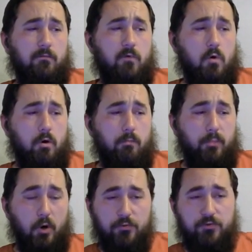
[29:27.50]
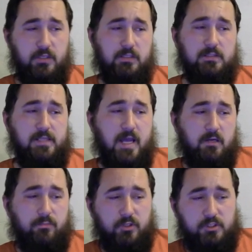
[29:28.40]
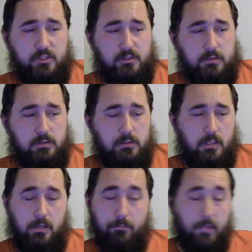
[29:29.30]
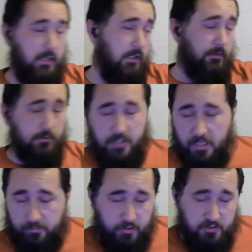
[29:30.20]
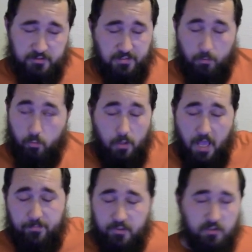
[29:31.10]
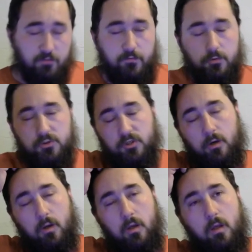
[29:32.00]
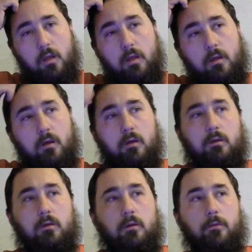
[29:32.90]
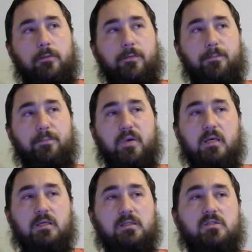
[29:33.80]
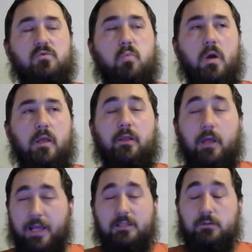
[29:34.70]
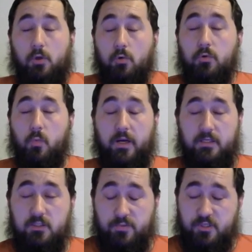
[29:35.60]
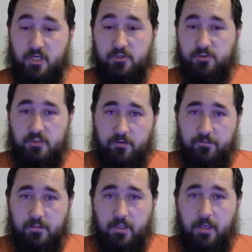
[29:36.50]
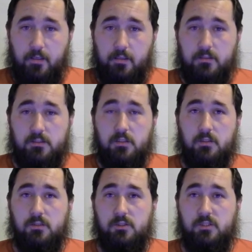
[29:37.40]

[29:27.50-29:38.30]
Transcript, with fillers: for both of these data breaches and many other data breaches that will happen in the future, the biggest way, actually, the only way to protect yourself in that is